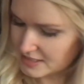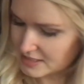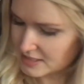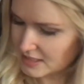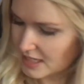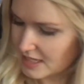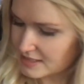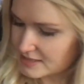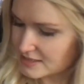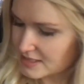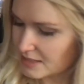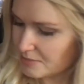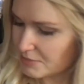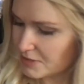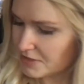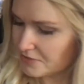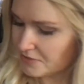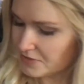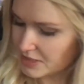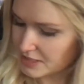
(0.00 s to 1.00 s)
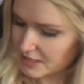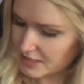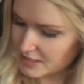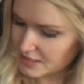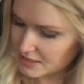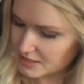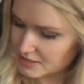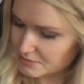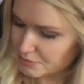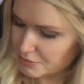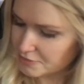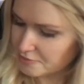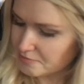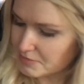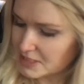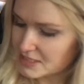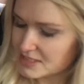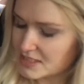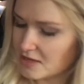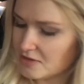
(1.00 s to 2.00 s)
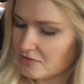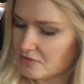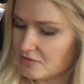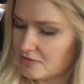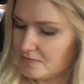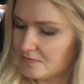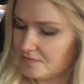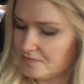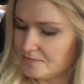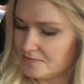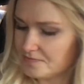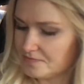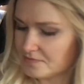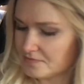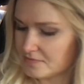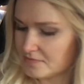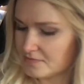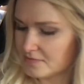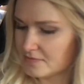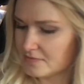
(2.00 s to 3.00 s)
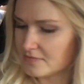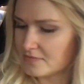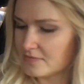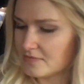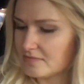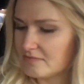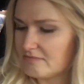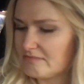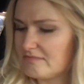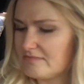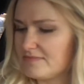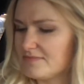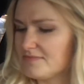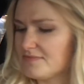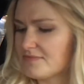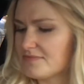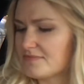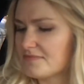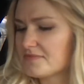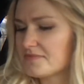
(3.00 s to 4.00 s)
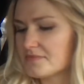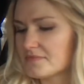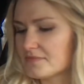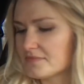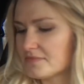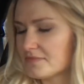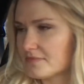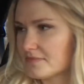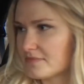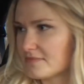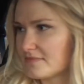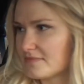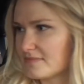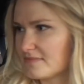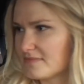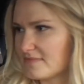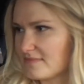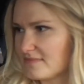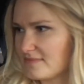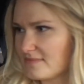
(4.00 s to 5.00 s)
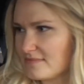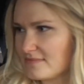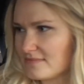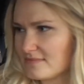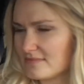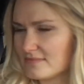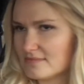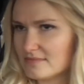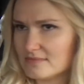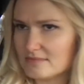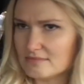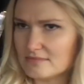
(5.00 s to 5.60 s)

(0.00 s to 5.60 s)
I didn't last time, and I feel like I need to prove myself. Do it. Wait, should I give you a drum roll?